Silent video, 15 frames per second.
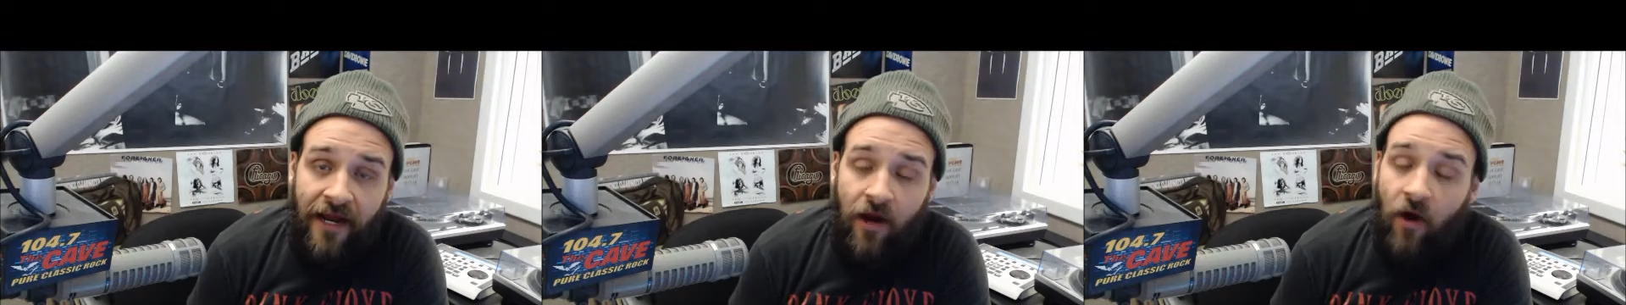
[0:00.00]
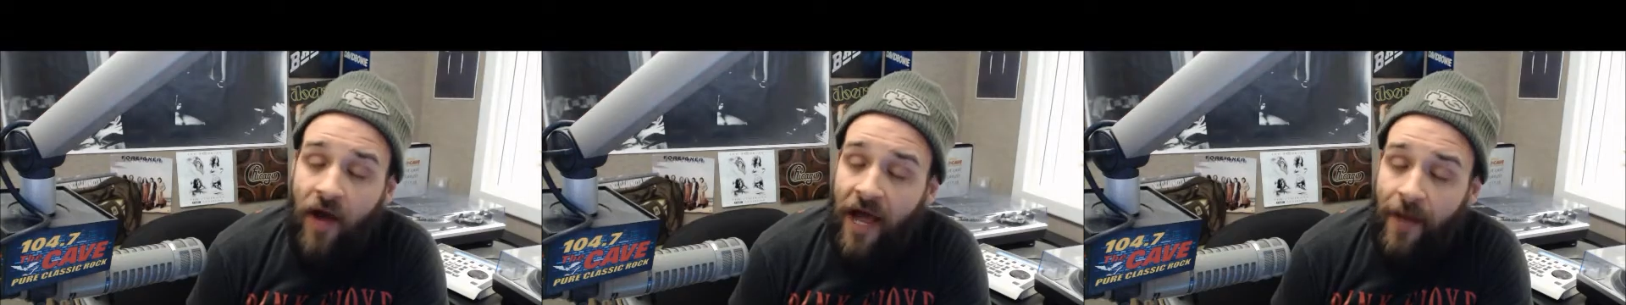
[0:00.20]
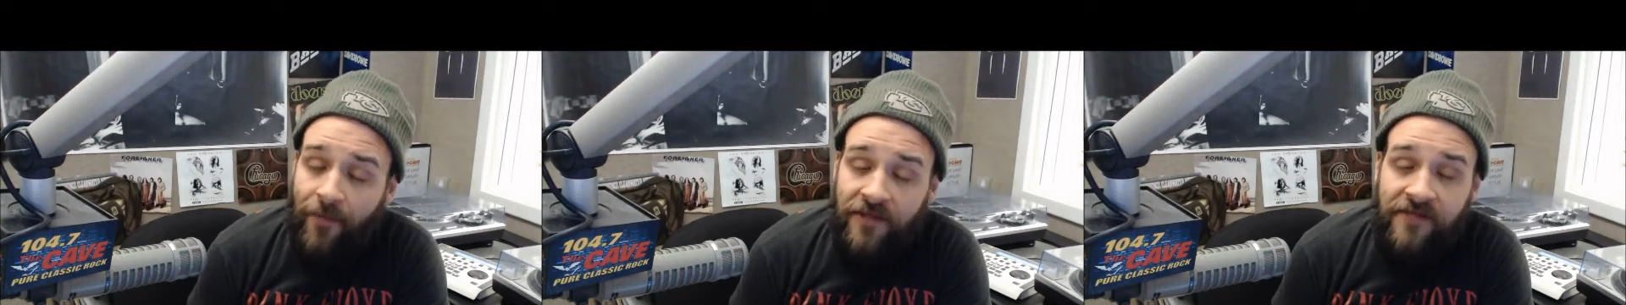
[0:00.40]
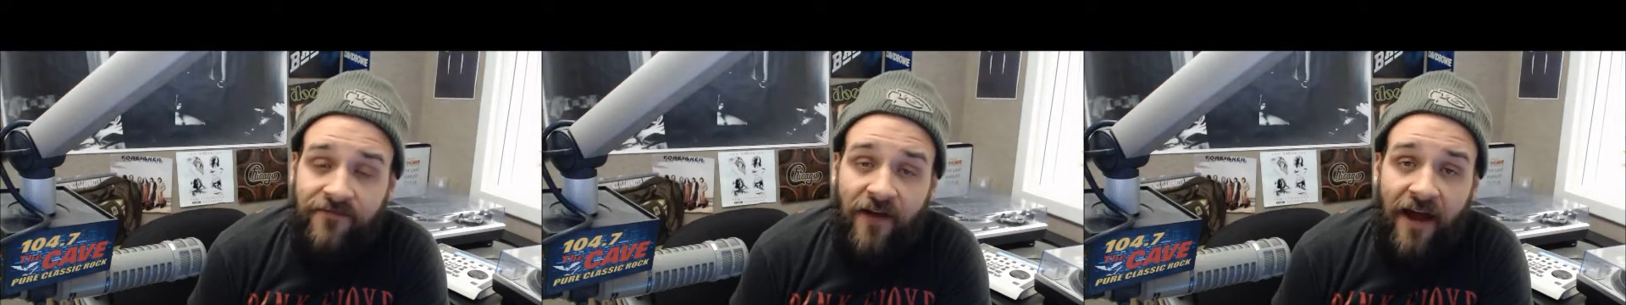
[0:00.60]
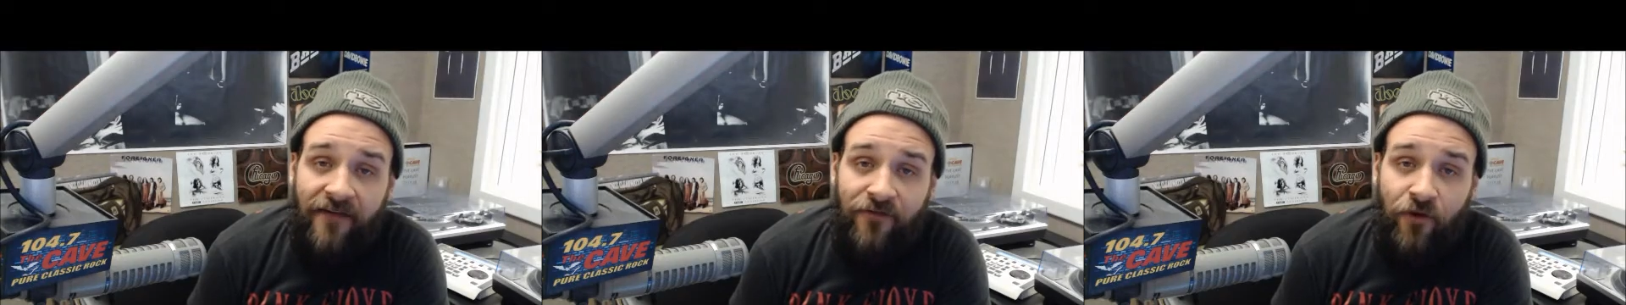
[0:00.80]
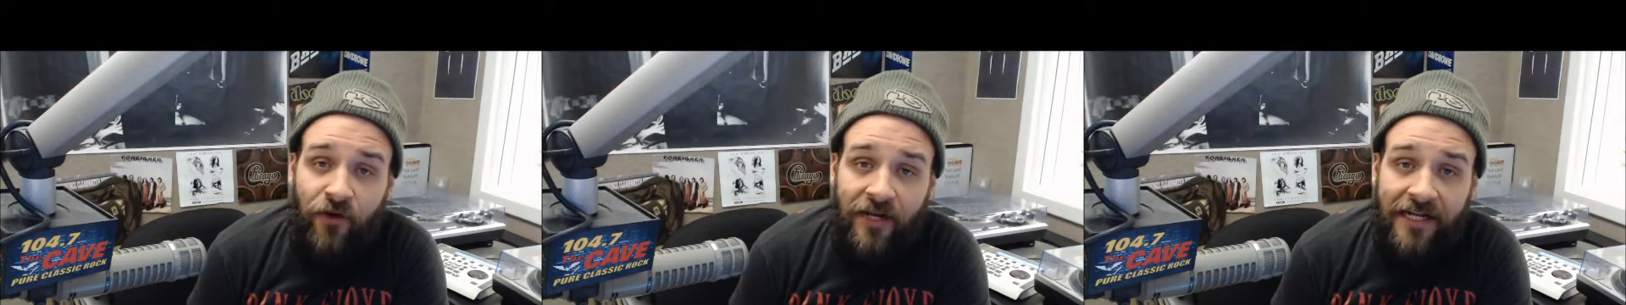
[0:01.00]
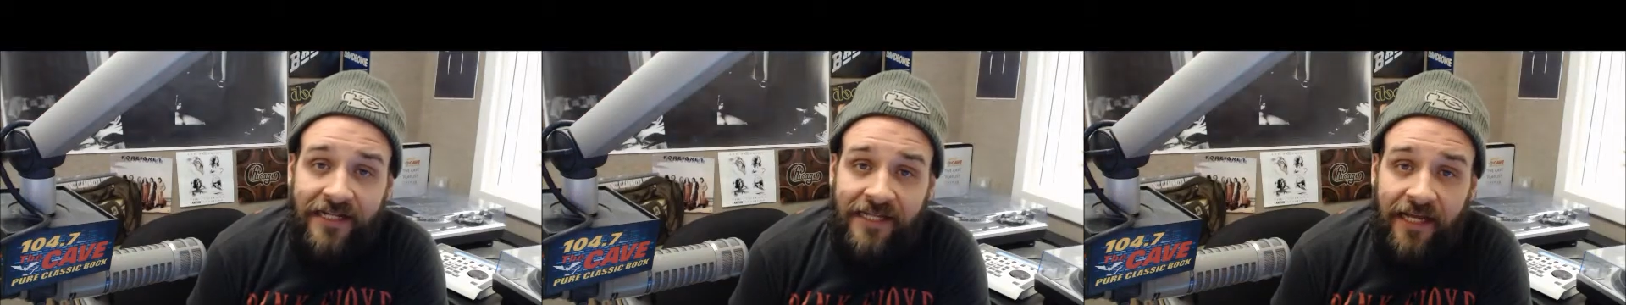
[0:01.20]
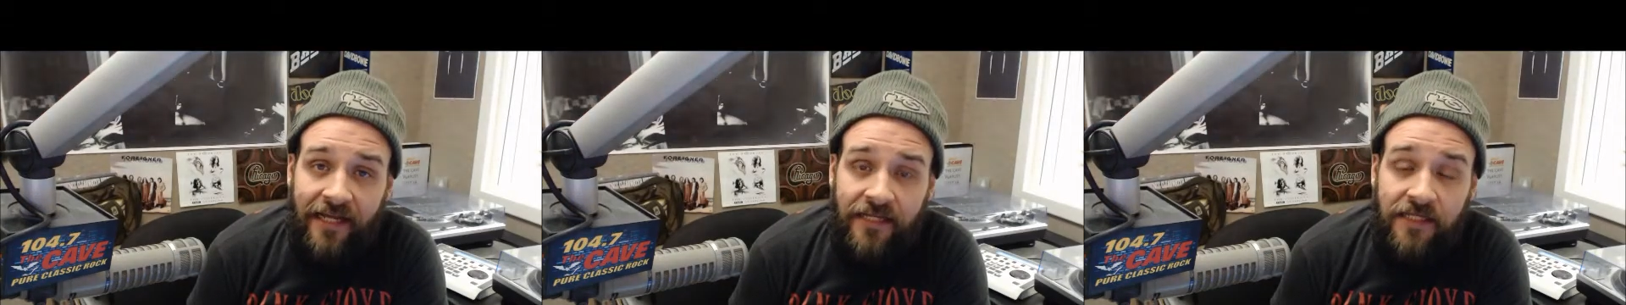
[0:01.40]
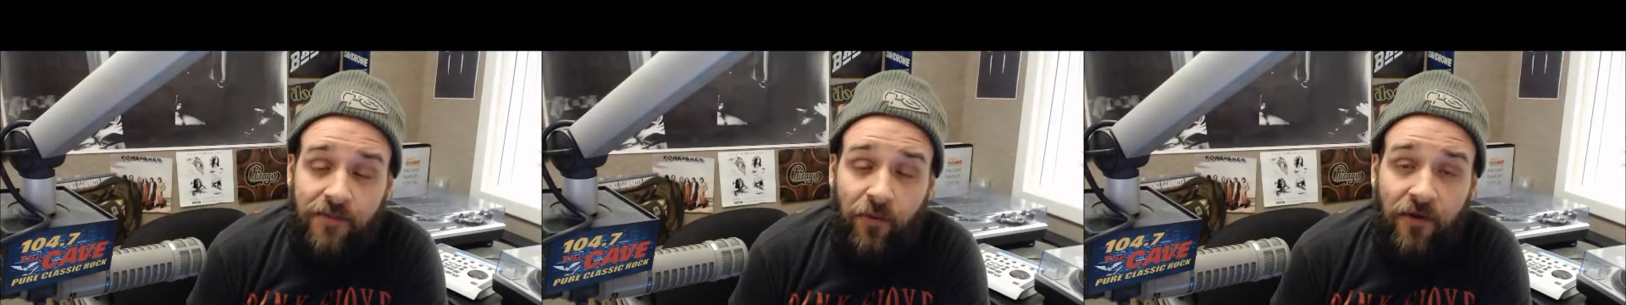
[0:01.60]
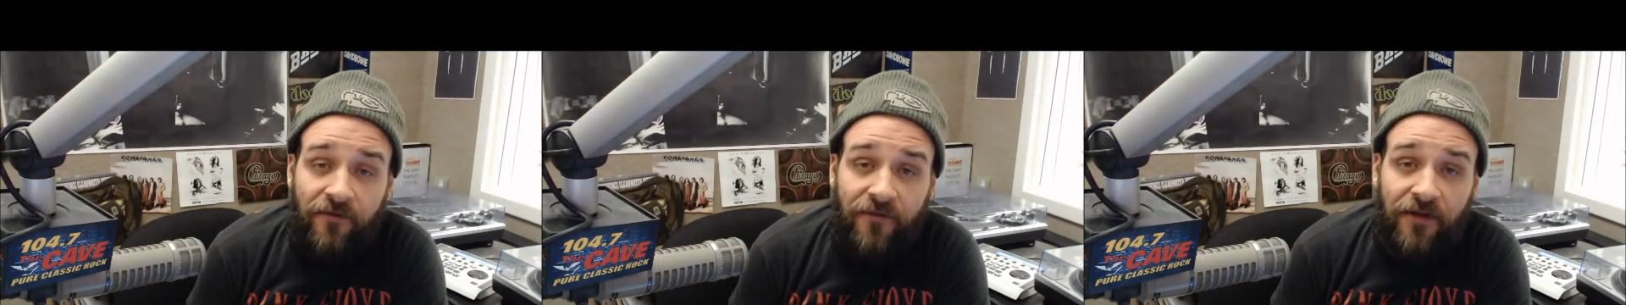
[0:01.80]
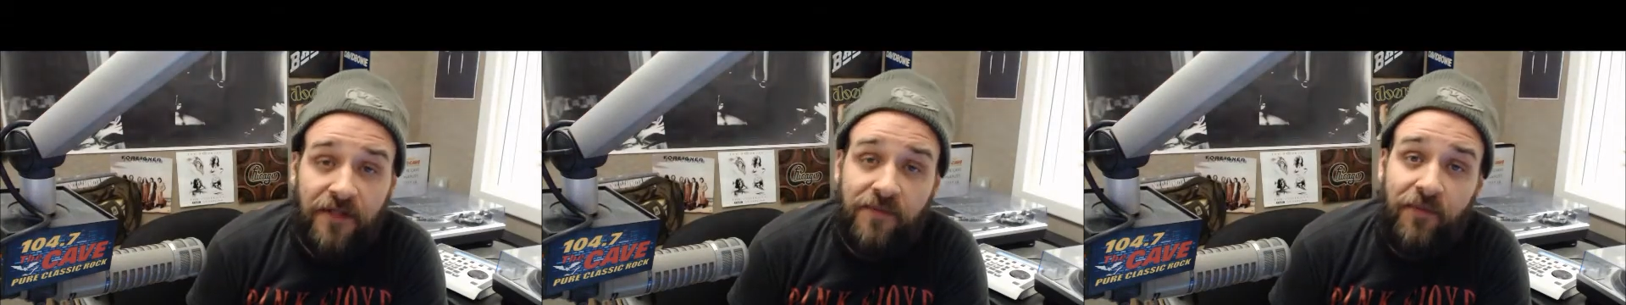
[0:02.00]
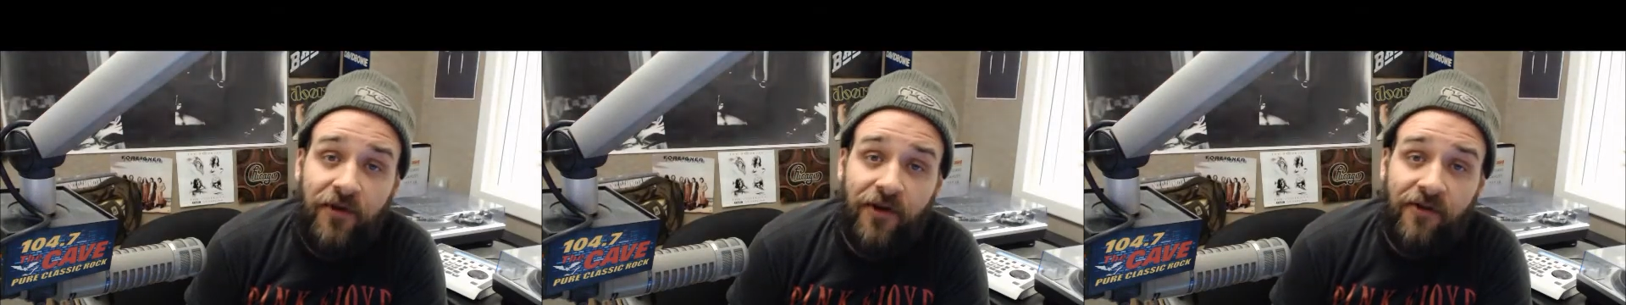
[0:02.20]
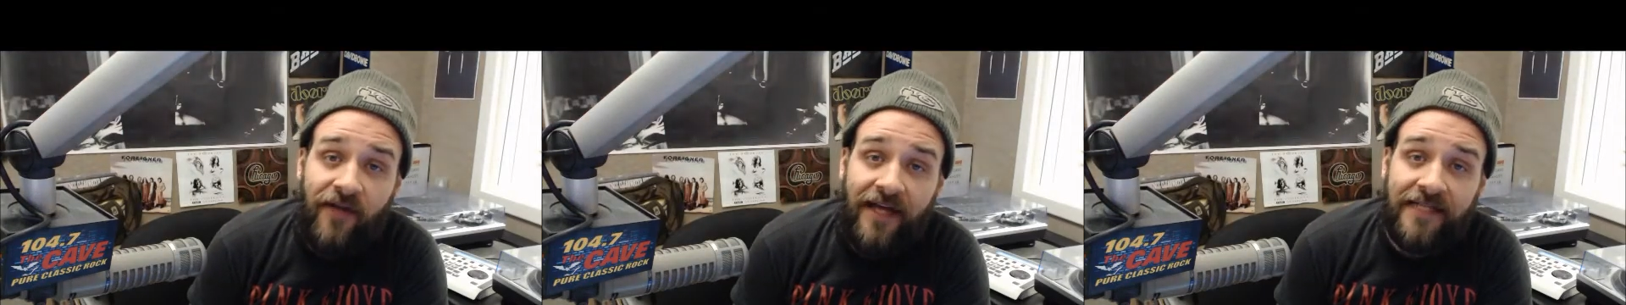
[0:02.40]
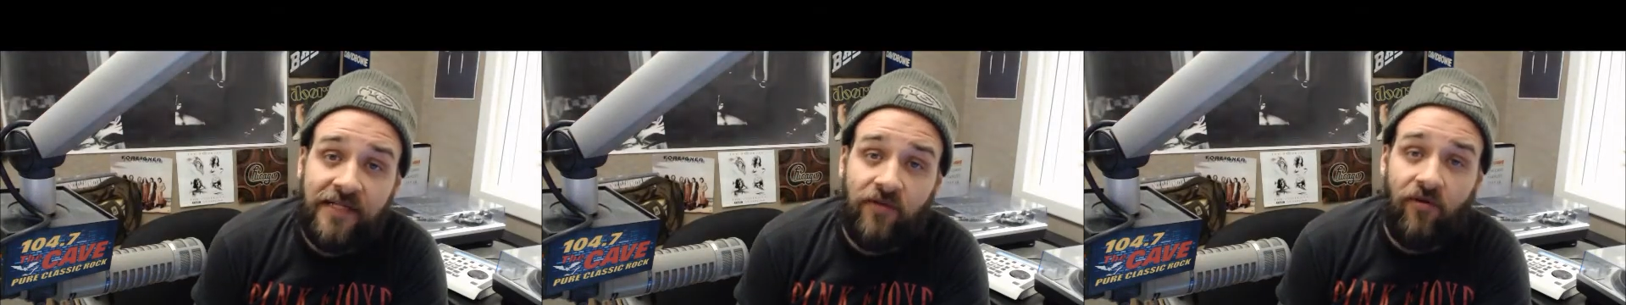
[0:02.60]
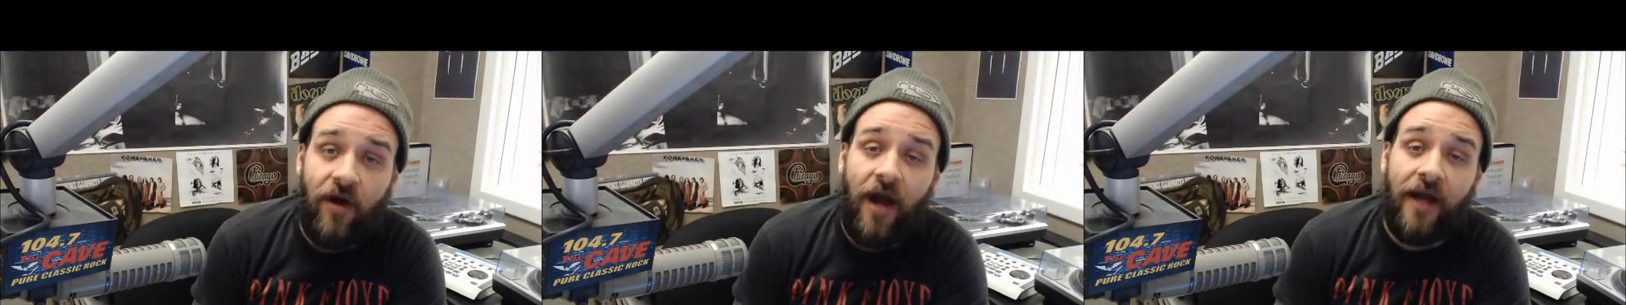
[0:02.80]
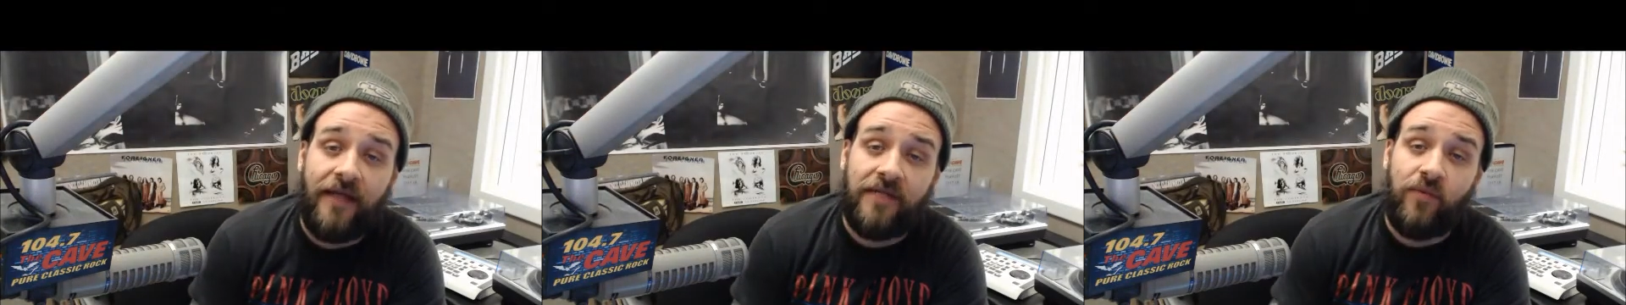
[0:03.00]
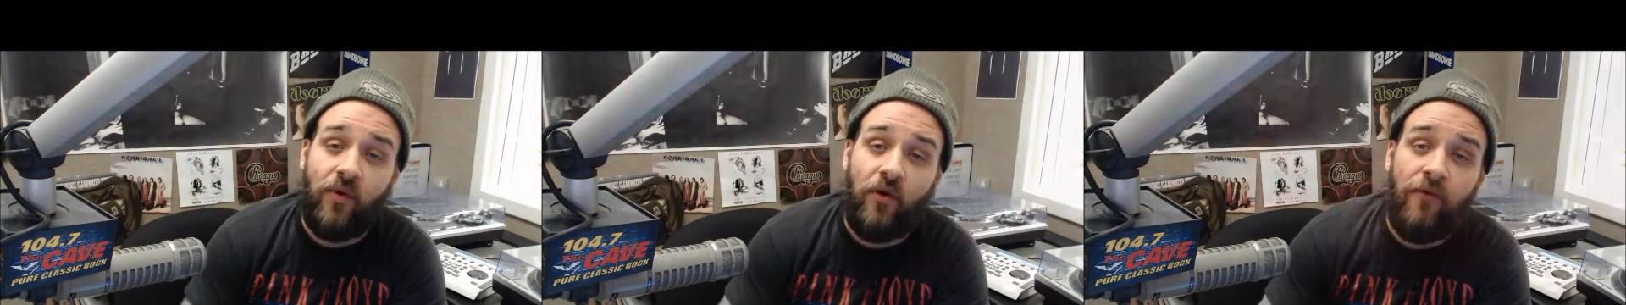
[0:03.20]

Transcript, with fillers: It all happens five thirty to ten. Springfield's pure classic rock is